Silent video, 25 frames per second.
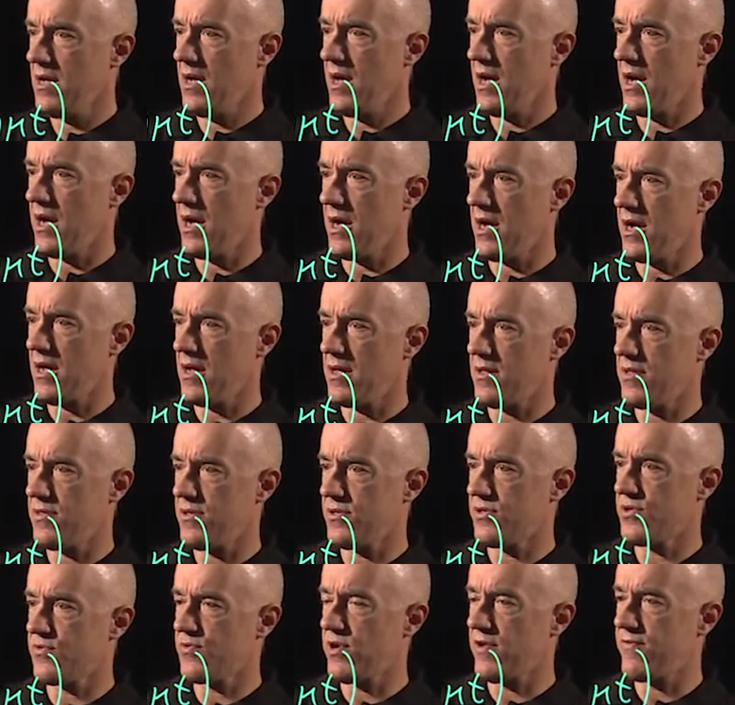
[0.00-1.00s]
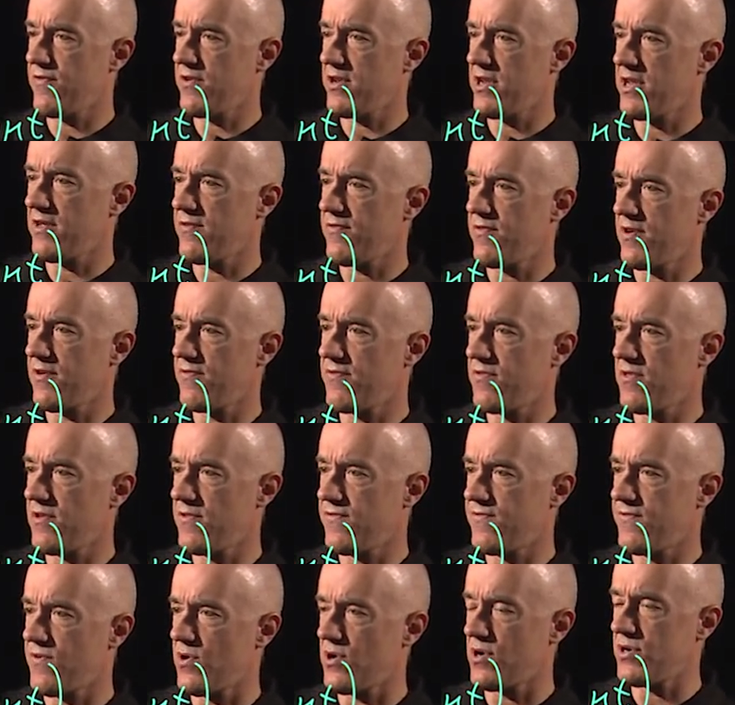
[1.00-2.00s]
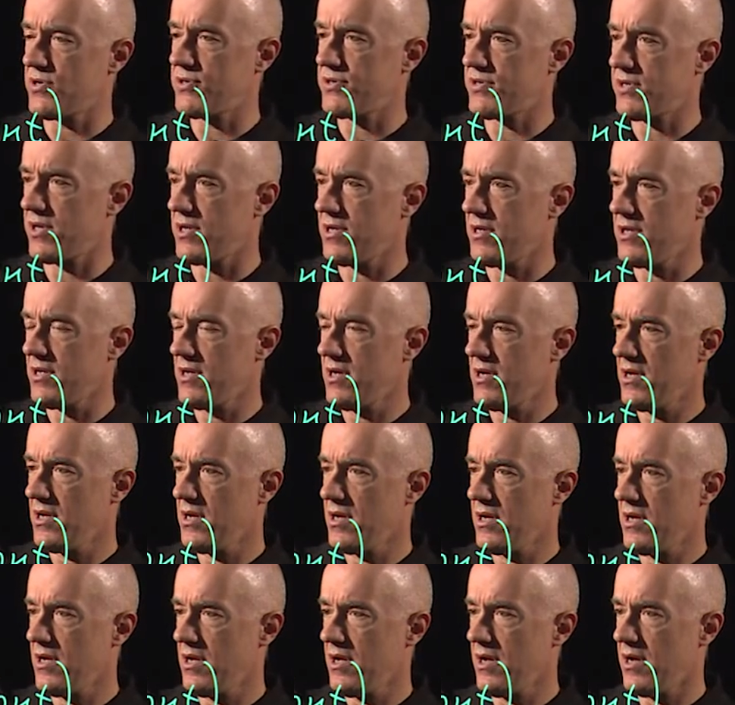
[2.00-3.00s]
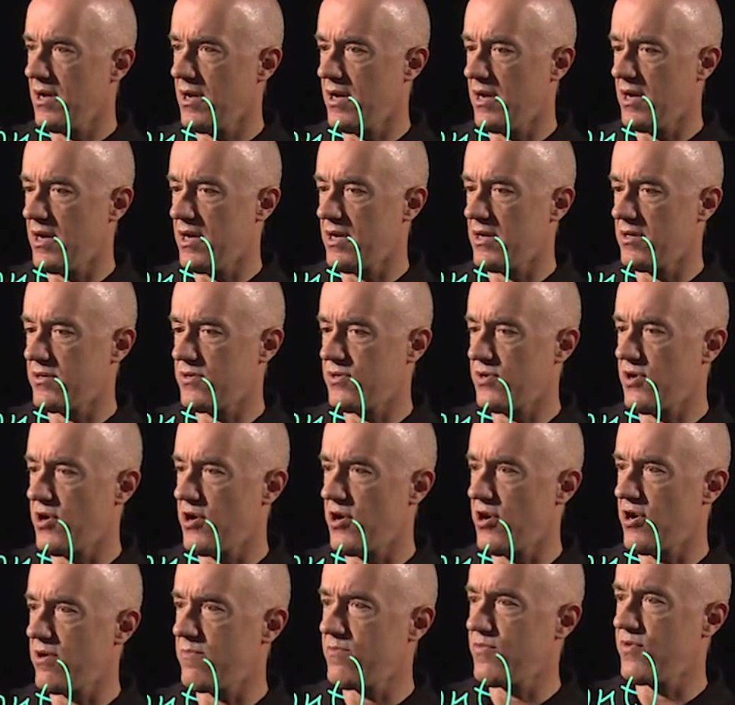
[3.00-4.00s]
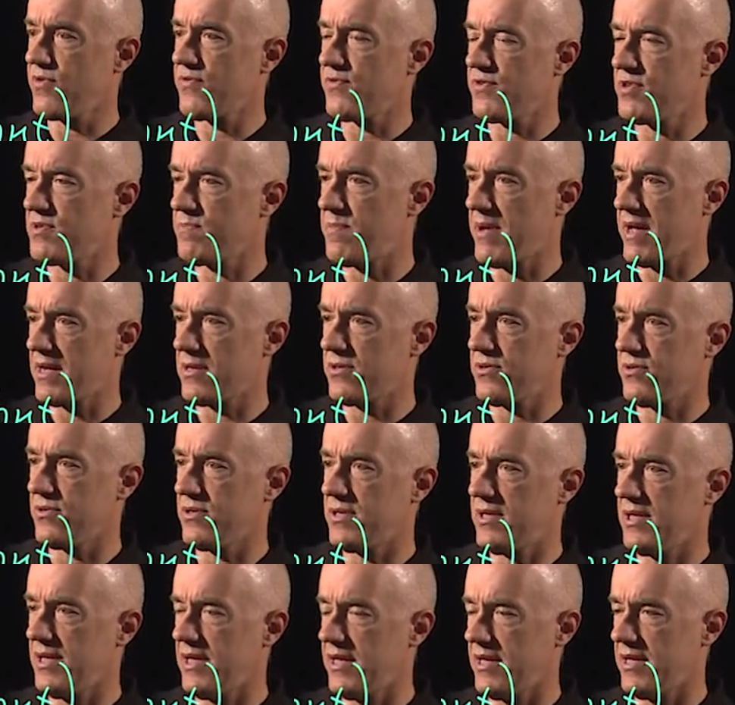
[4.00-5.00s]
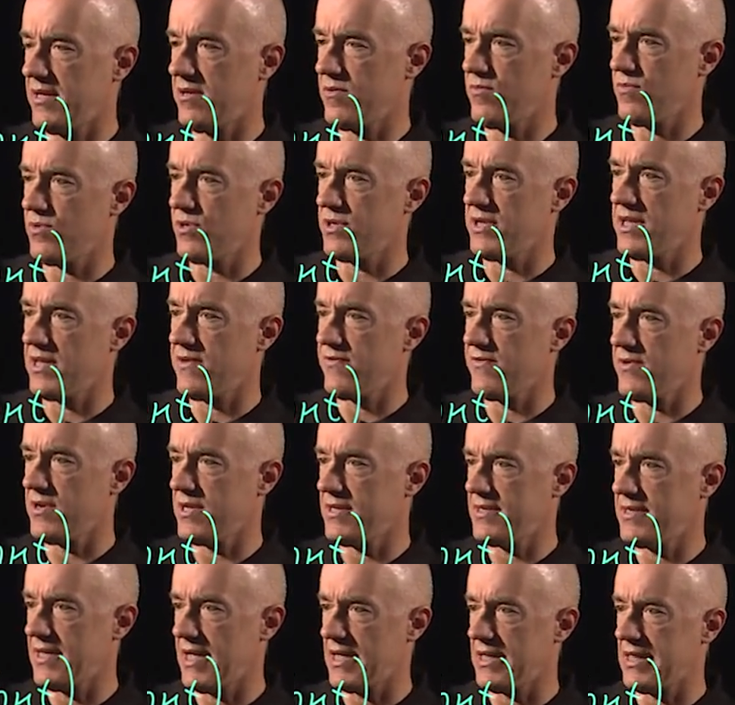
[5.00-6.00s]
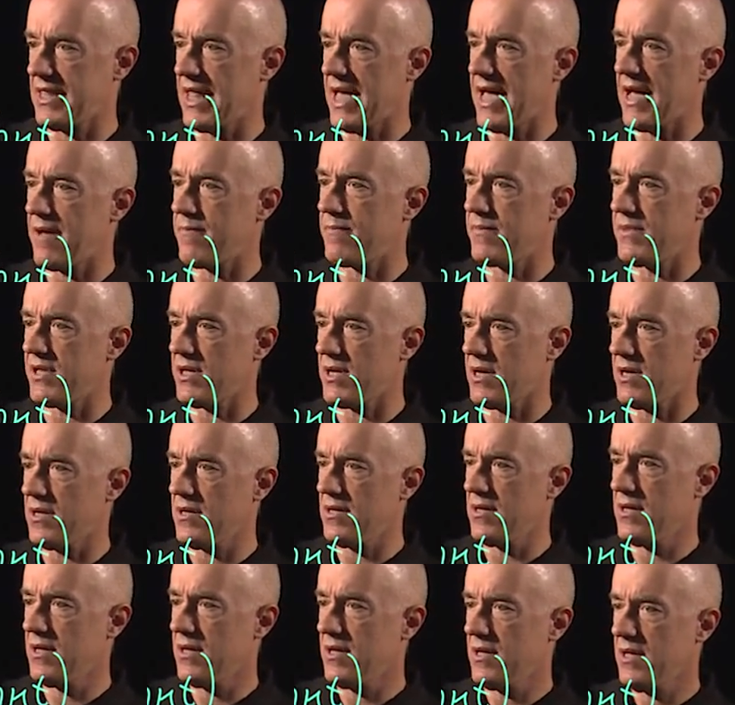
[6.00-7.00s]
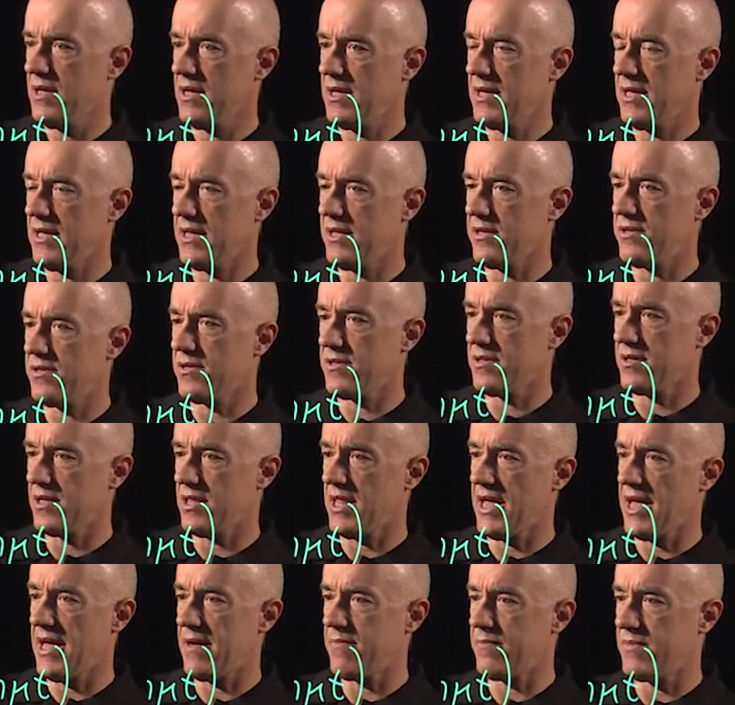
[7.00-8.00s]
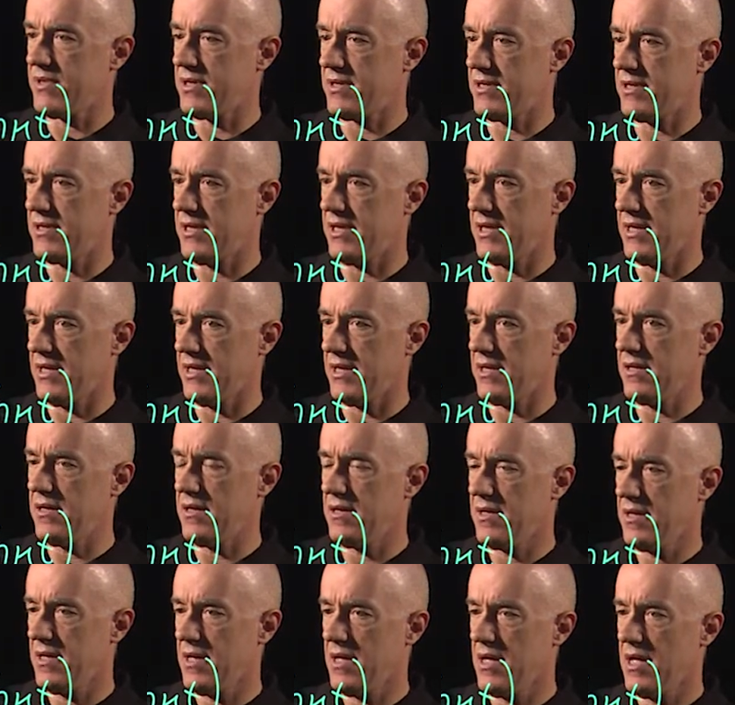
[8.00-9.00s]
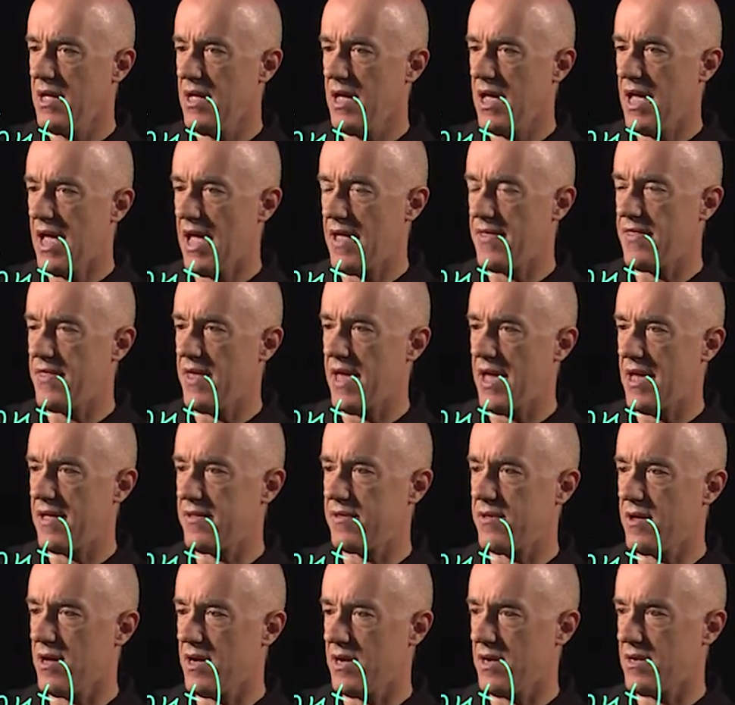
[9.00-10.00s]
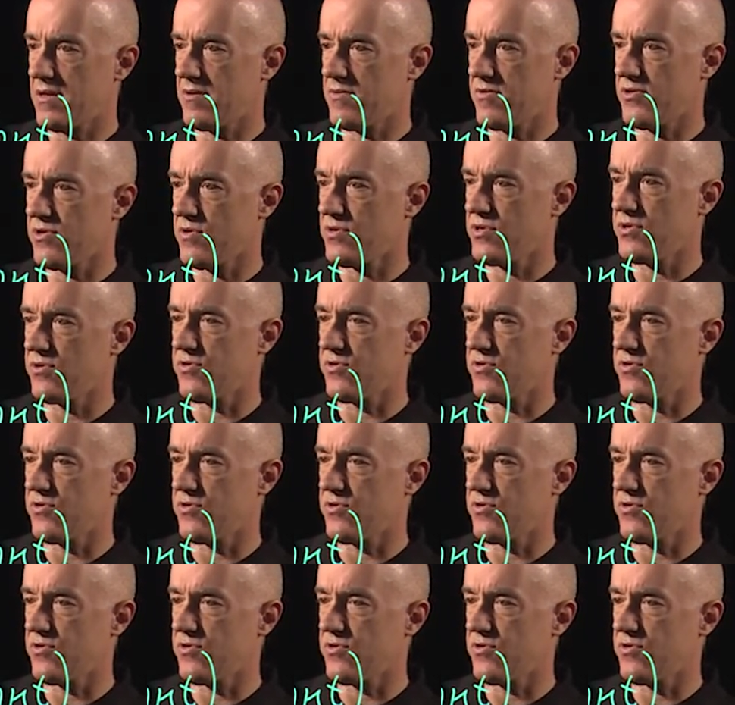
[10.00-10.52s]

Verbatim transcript: Uh, the derivative of the first uh, term with respect to t will give us a lambda e to the lambda t. And then, uh, so it's